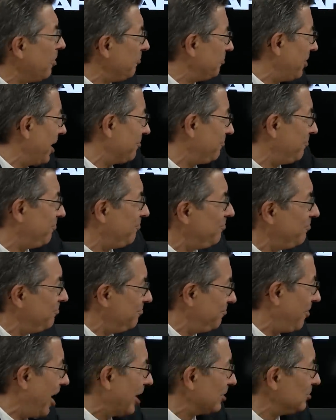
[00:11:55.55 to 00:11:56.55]
Off that.
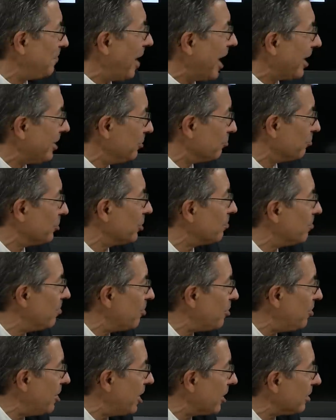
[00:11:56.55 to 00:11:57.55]
Fastbacky rear
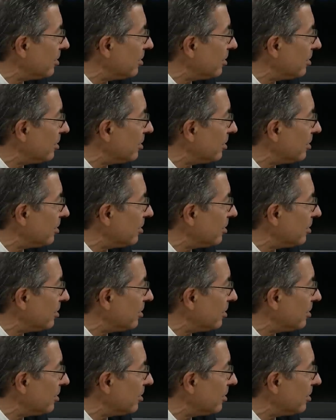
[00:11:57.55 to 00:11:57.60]
thing.